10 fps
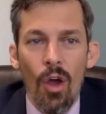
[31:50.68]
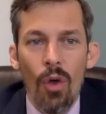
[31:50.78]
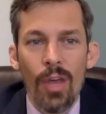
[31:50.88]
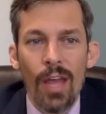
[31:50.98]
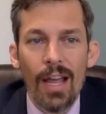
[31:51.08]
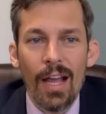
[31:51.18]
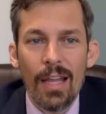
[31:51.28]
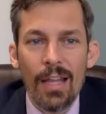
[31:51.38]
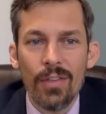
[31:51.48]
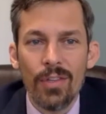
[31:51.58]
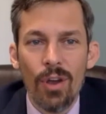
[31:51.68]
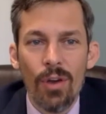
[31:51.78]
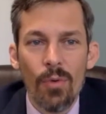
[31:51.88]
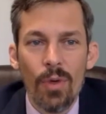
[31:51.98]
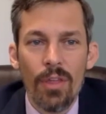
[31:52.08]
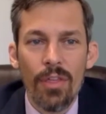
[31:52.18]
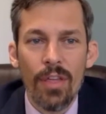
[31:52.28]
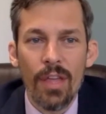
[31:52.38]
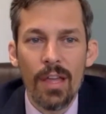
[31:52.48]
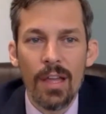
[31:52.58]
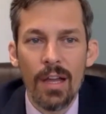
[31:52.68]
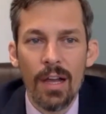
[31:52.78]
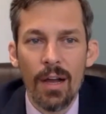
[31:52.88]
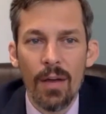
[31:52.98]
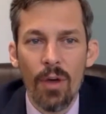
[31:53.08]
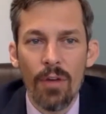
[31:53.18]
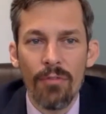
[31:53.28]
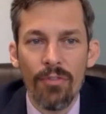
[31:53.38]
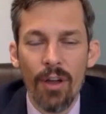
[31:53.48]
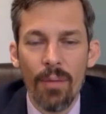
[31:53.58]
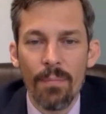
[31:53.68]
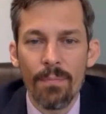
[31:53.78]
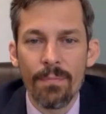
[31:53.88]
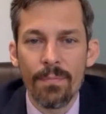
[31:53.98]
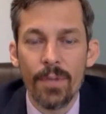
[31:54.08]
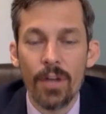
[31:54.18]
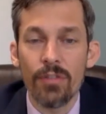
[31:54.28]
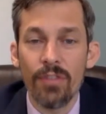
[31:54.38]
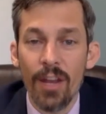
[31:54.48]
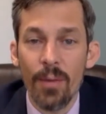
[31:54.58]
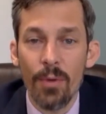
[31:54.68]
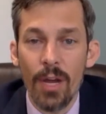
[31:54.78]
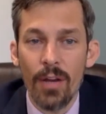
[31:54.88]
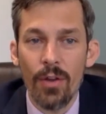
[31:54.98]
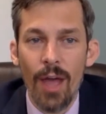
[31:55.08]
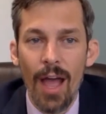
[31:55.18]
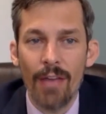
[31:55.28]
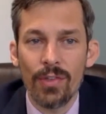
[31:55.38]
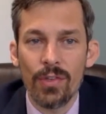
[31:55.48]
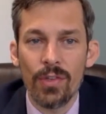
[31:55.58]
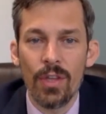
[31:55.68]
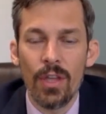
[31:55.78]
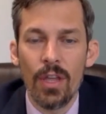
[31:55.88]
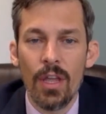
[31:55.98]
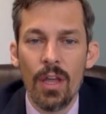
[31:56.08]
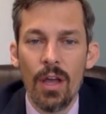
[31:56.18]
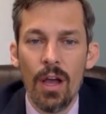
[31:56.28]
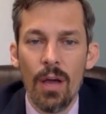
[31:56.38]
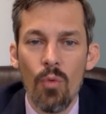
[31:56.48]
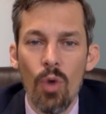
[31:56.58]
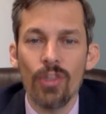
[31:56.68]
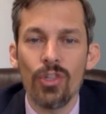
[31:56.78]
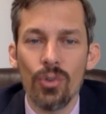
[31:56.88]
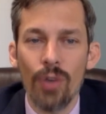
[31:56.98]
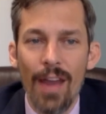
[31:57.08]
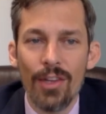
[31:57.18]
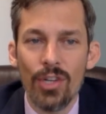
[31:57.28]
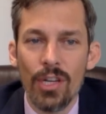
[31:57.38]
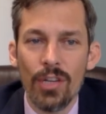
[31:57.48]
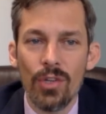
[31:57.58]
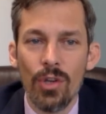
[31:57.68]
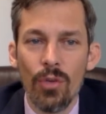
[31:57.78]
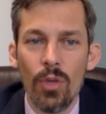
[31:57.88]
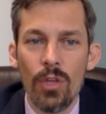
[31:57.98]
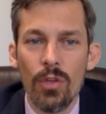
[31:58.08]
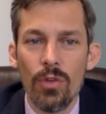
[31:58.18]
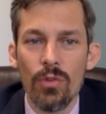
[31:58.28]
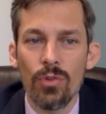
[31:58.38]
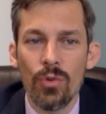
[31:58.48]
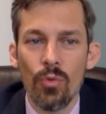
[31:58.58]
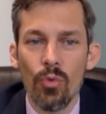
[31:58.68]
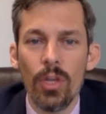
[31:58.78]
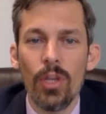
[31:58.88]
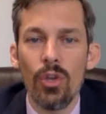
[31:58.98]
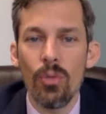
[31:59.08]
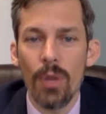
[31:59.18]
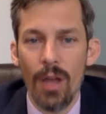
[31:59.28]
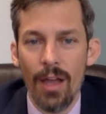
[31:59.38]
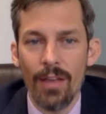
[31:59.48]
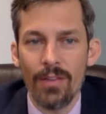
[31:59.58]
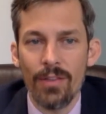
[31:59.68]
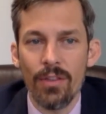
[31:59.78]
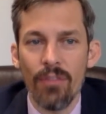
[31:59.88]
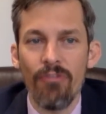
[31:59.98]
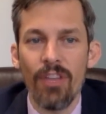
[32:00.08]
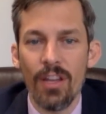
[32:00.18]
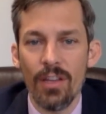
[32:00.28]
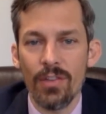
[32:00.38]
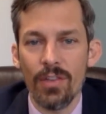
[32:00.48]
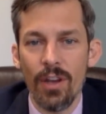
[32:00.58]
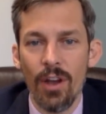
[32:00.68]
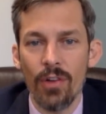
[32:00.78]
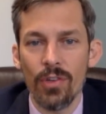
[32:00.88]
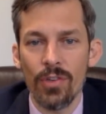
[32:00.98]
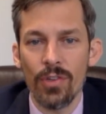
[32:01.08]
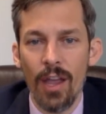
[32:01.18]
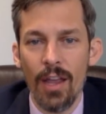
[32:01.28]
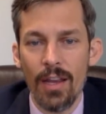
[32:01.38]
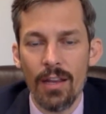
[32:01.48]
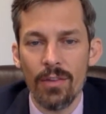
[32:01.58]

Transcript: Okay, uh, let's start with uh, one from Dr. Vanderbreek, who asks, uh, what strategies could we use to rehumanize the fetus in our society?